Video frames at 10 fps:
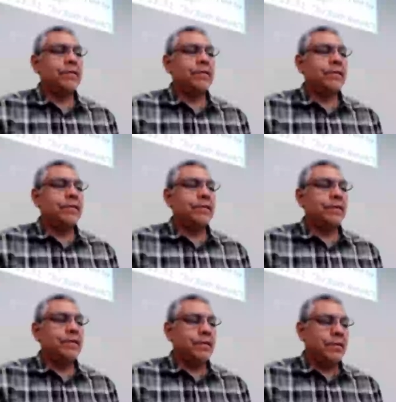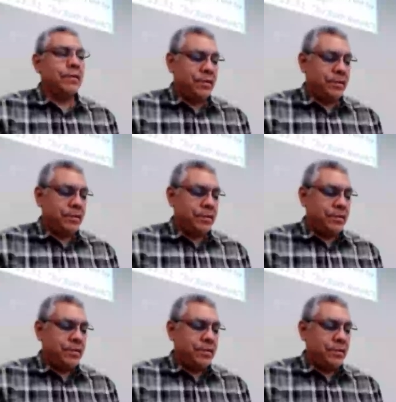
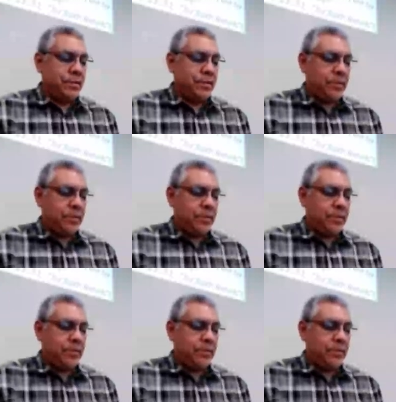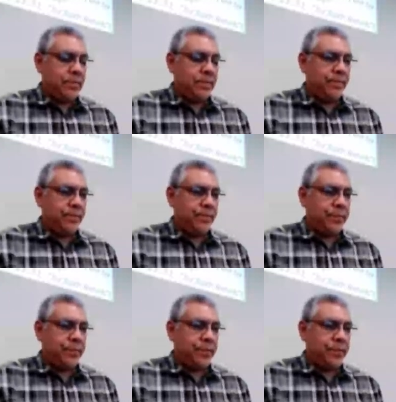
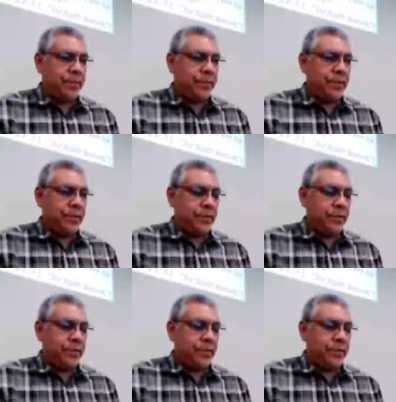Nobody speaks.